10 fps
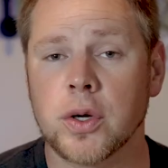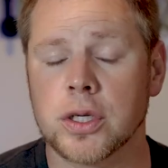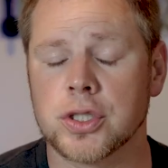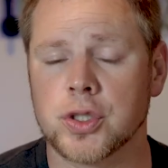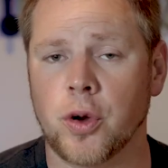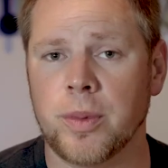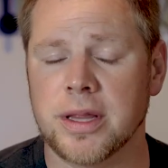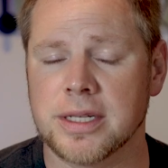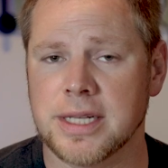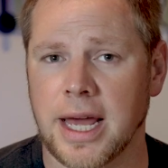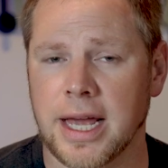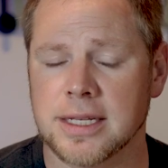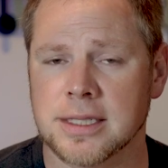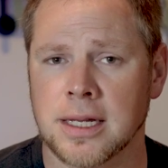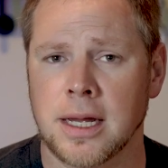going to show me the
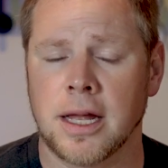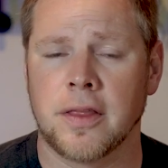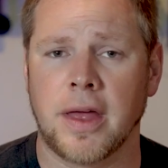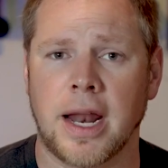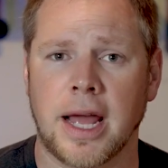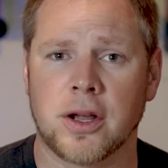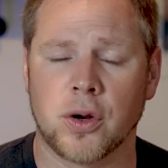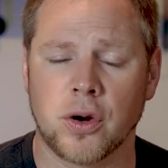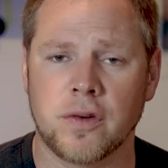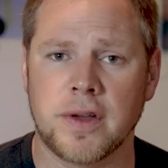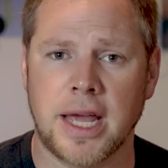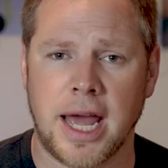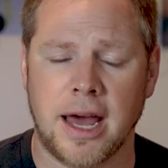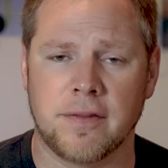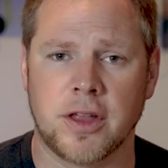tags that I currently
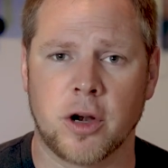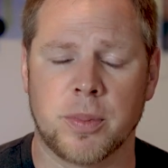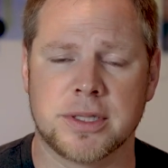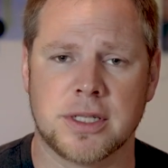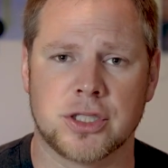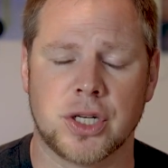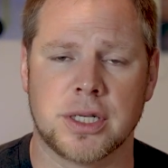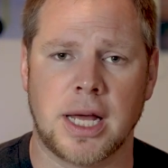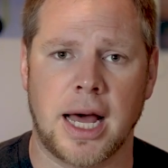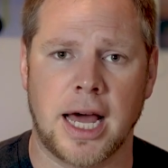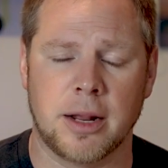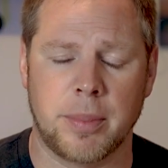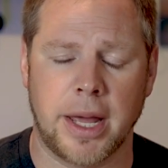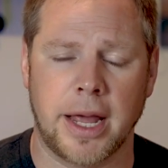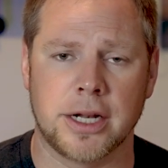have that are positioned on a
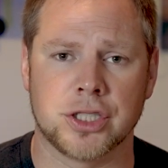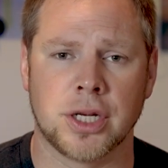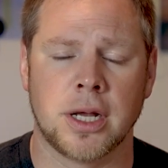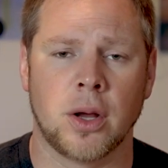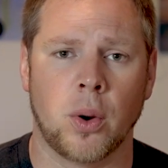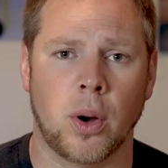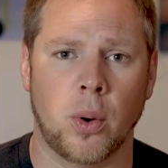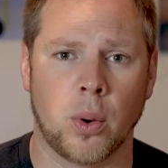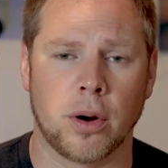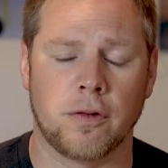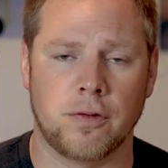page or a